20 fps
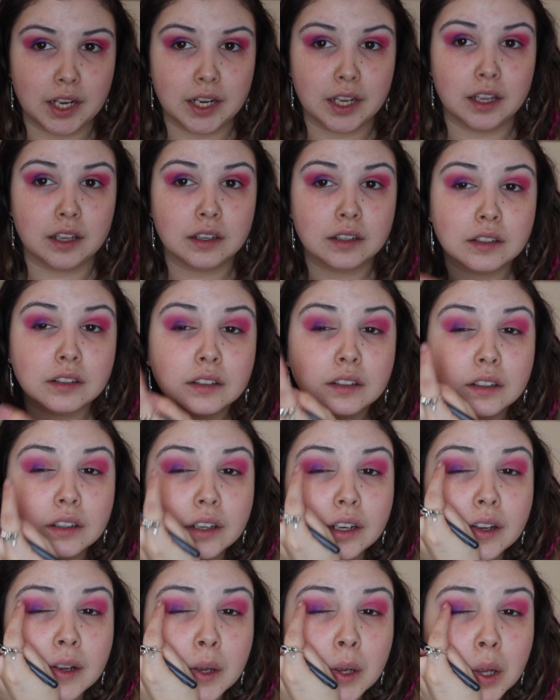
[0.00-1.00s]
dang it.
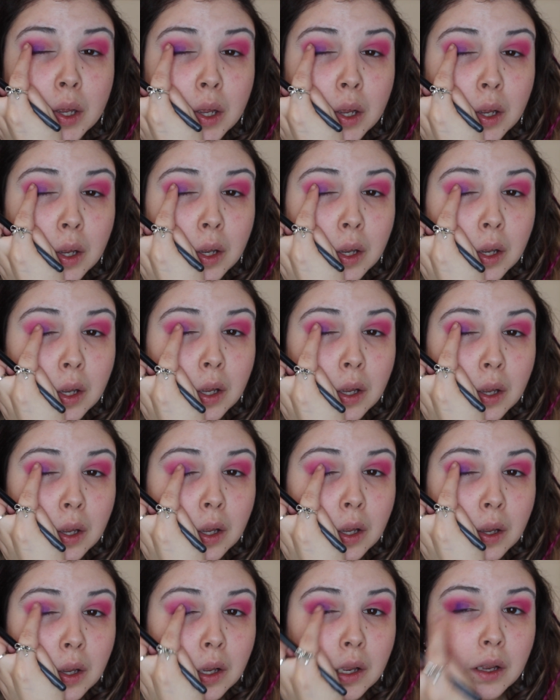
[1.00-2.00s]
Okay.
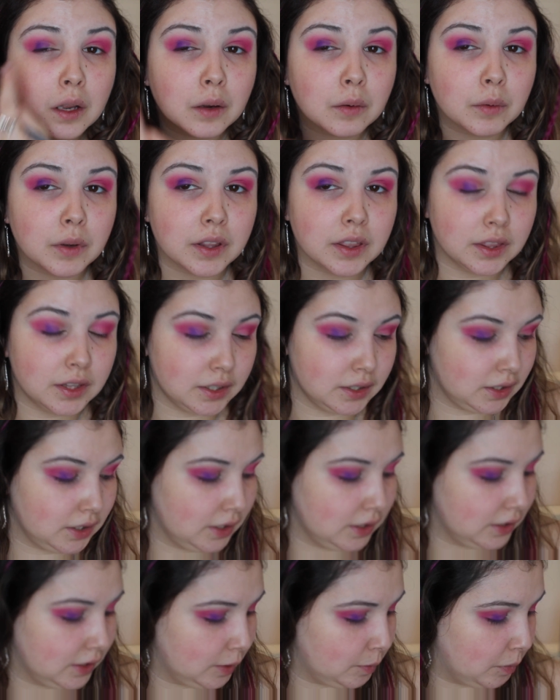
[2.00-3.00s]
With
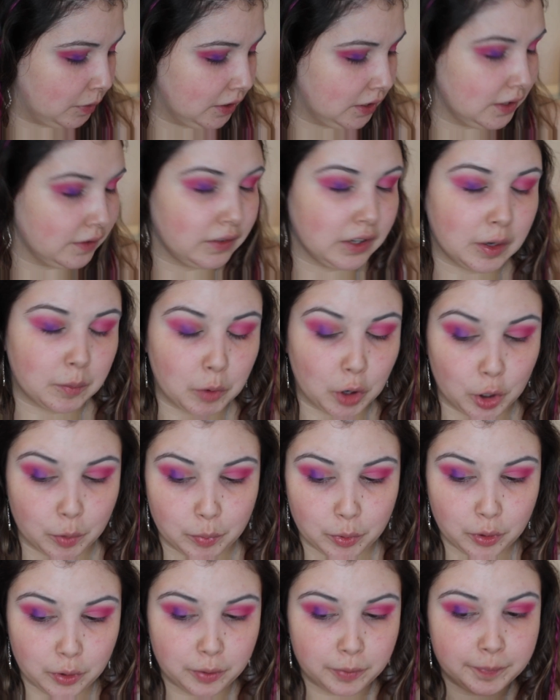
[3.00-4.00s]
this specific
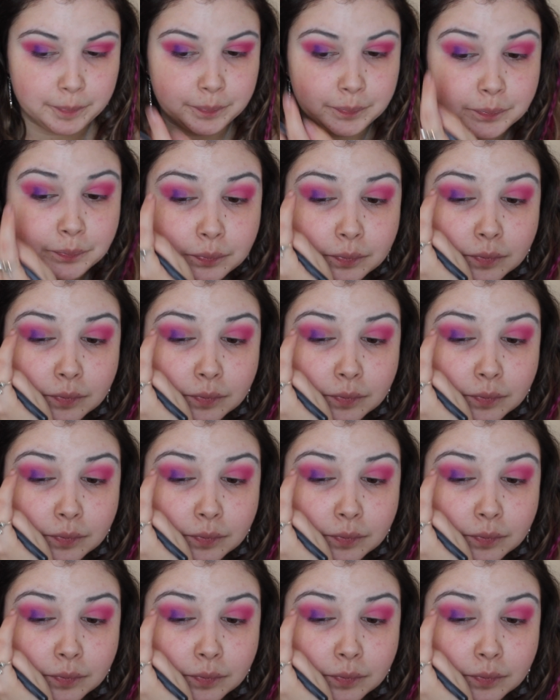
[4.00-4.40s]
purple,